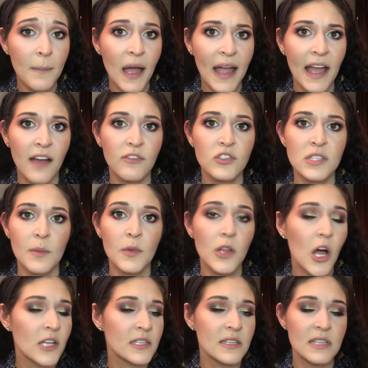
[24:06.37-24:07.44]
I have some
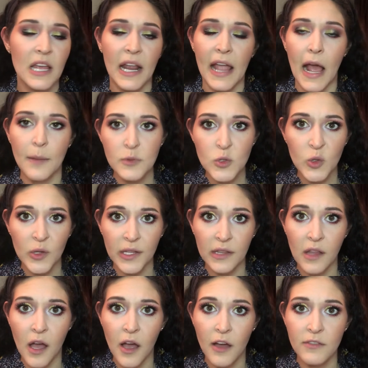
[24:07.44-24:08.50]
glosses that I absolutely
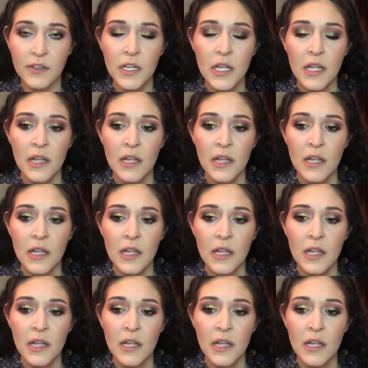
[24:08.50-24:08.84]
love.